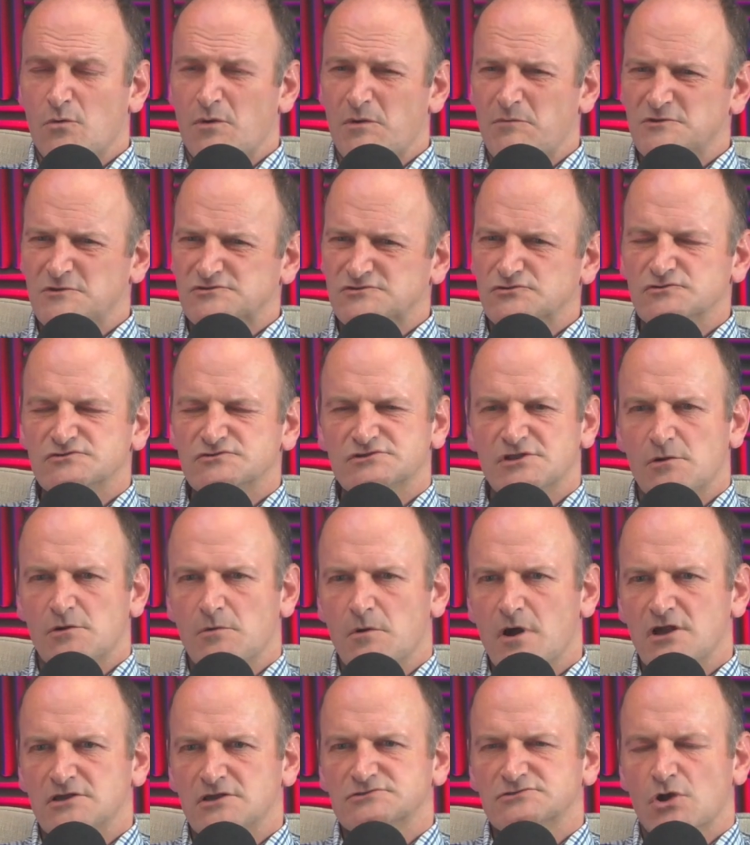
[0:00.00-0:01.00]
We must
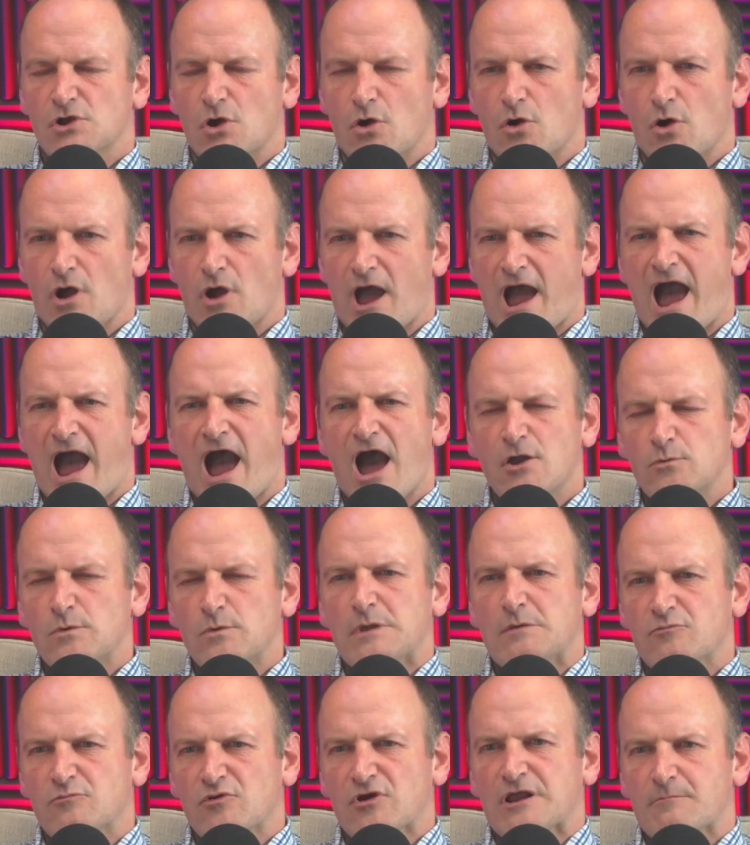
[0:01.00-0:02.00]
also ask, how do
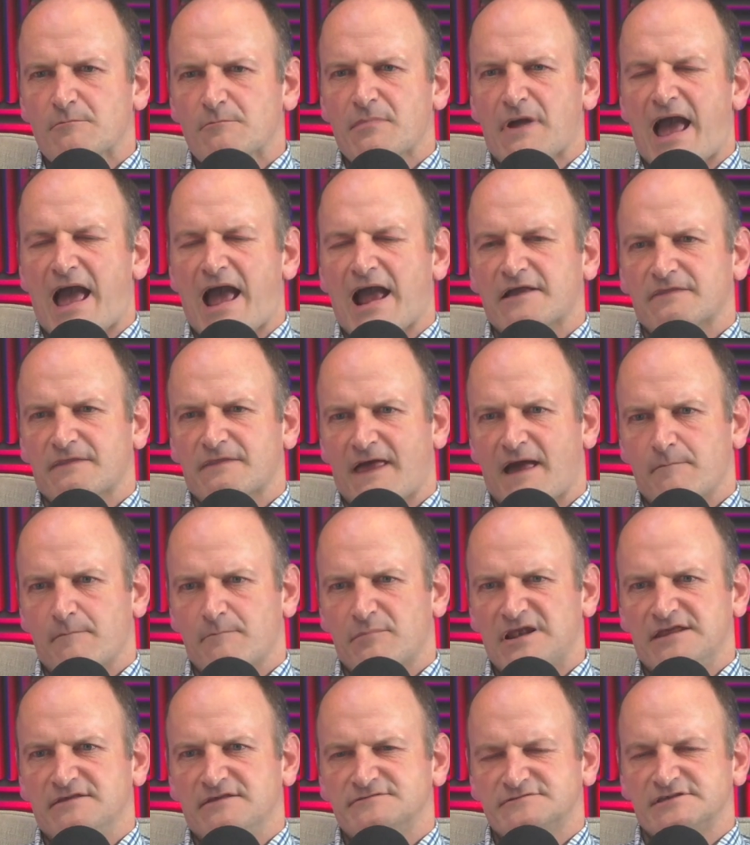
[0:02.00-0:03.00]
we bring back
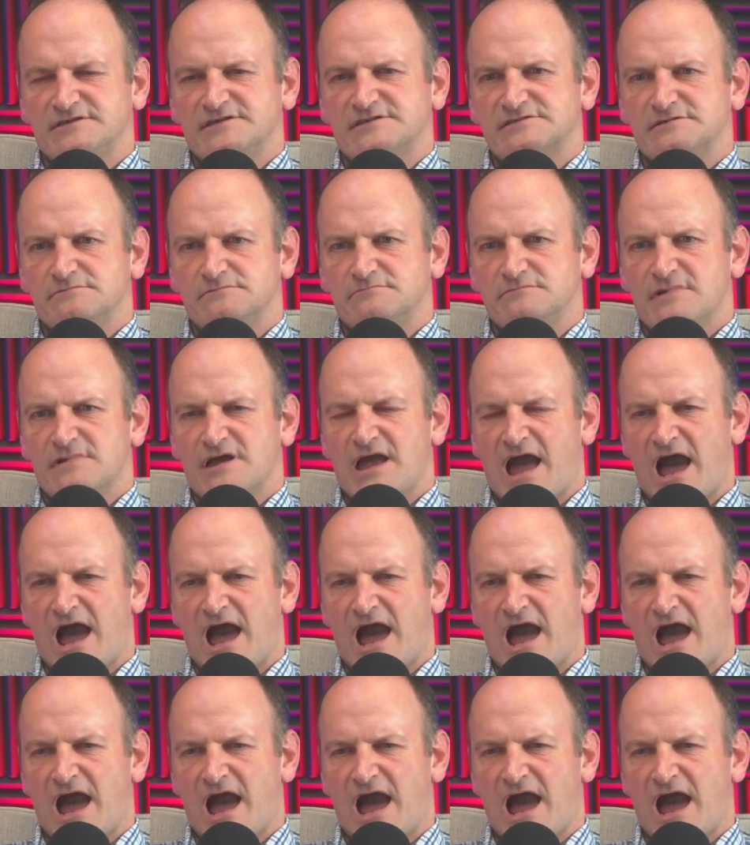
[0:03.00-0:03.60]
that belief system?